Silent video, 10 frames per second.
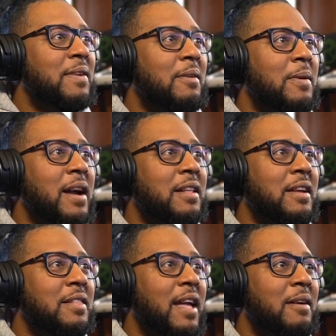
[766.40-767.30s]
right
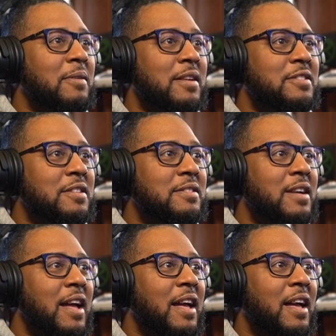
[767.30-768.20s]
click that region
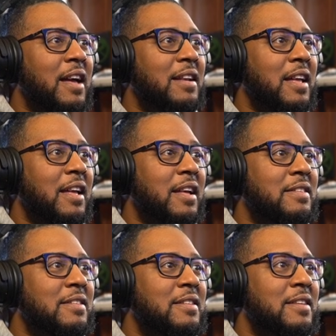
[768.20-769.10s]
and
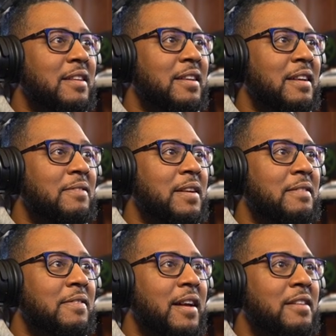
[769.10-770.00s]
hit event
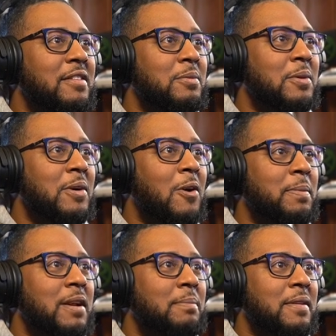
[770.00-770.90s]
effects, we'll
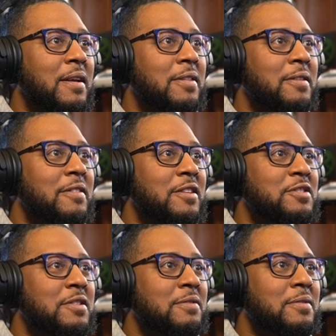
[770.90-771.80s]
open up another
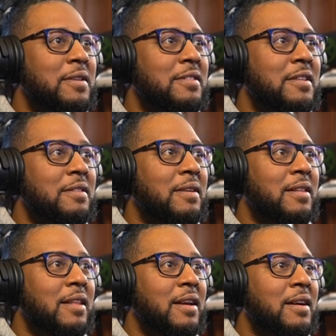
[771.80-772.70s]
session of Resync right
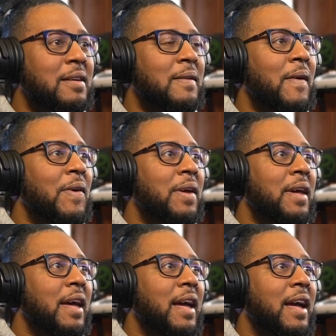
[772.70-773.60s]
there.
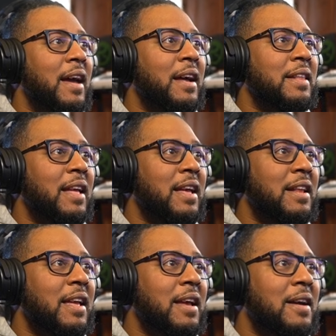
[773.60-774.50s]
And in
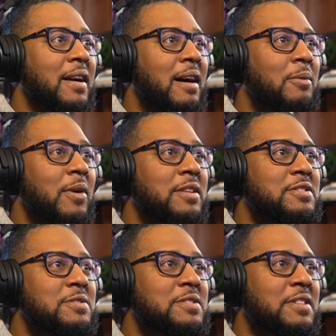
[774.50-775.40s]
here, I'm going
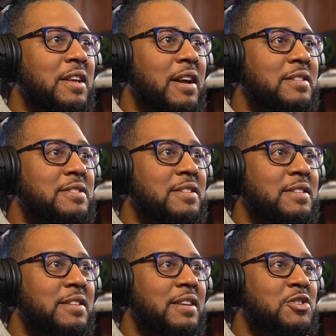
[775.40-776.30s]
to select
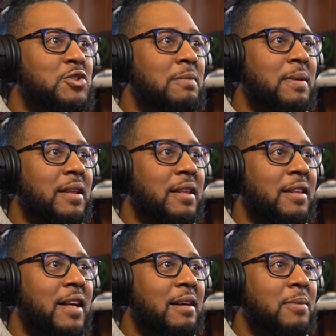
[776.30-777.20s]
the trumpet in the
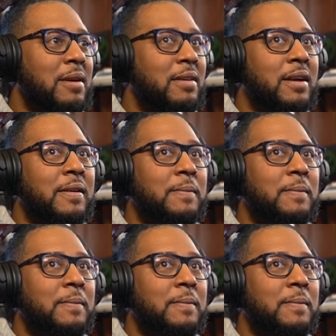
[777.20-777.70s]
library